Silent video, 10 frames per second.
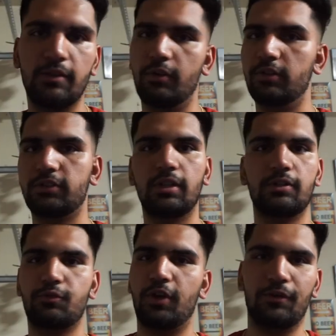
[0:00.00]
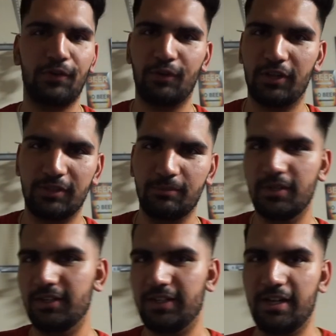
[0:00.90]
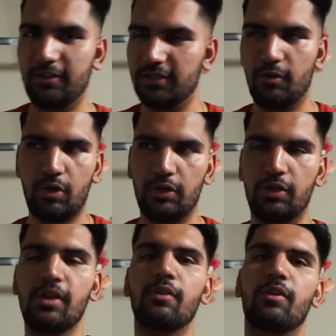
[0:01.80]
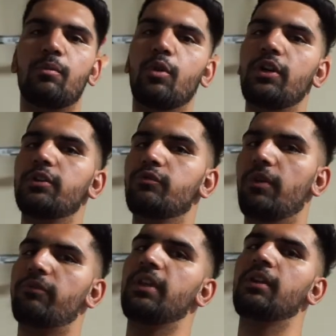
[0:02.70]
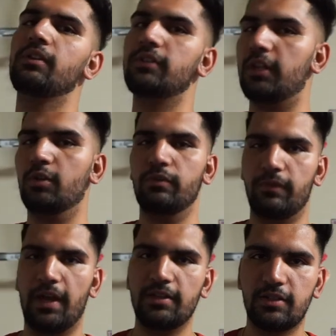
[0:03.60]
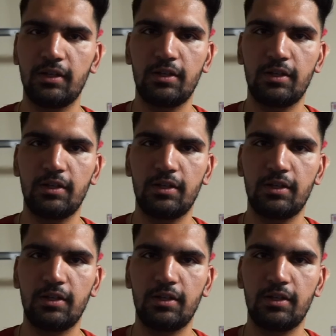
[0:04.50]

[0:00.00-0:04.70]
We're still trying to figure out the button yet, because I wanna, we're more into drifting than going fast.